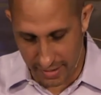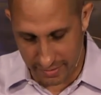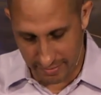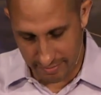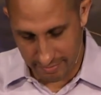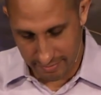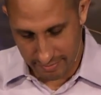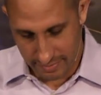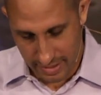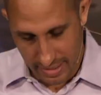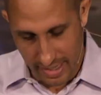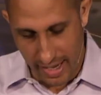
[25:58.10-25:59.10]
in Zion,
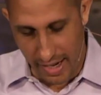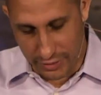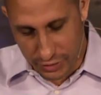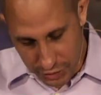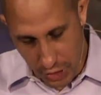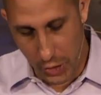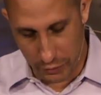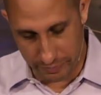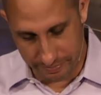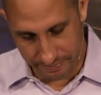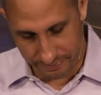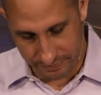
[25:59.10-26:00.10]
a
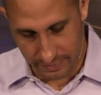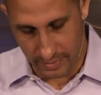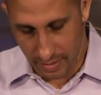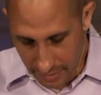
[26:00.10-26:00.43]
stone,